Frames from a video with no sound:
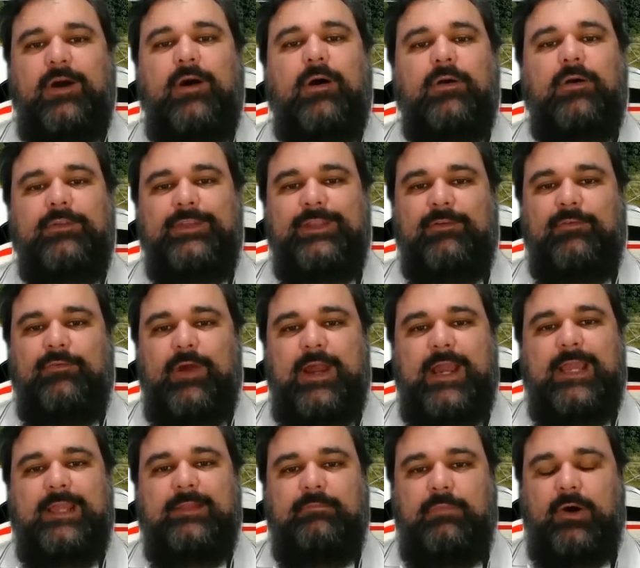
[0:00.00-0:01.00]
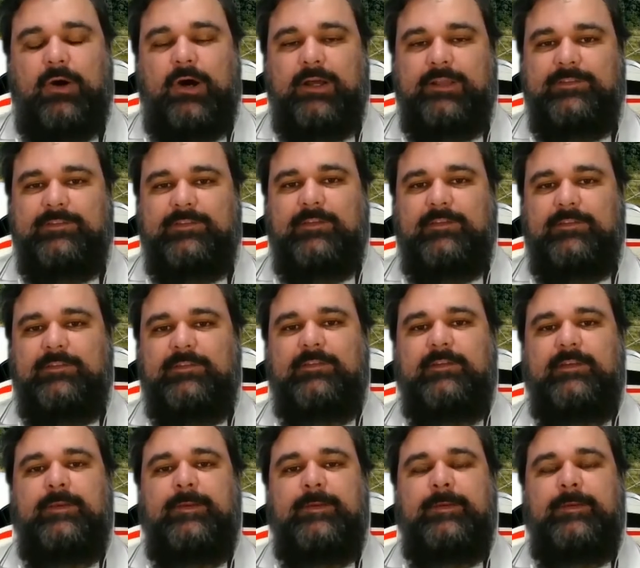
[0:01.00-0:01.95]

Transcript: all the right boxes.